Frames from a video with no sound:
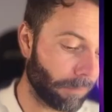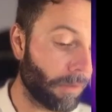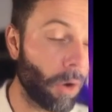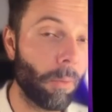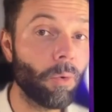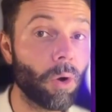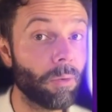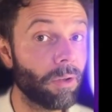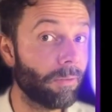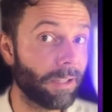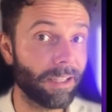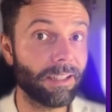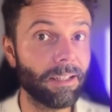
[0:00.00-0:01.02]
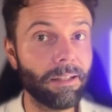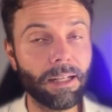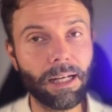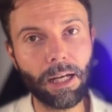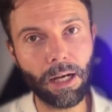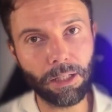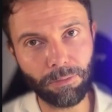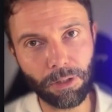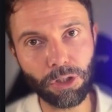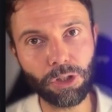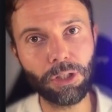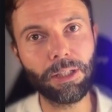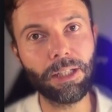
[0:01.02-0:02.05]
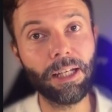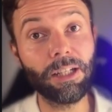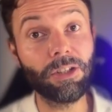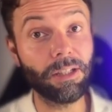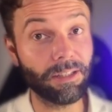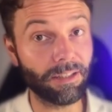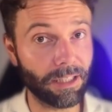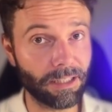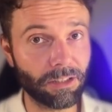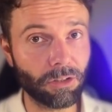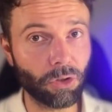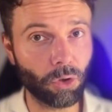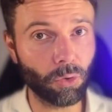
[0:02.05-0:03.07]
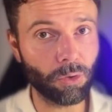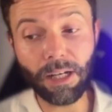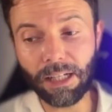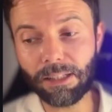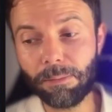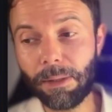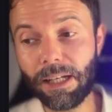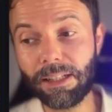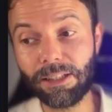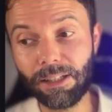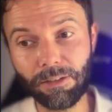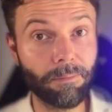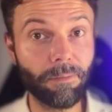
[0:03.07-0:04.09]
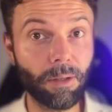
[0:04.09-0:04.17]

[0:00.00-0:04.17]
Your problem isn't that artificial intelligence is too expensive.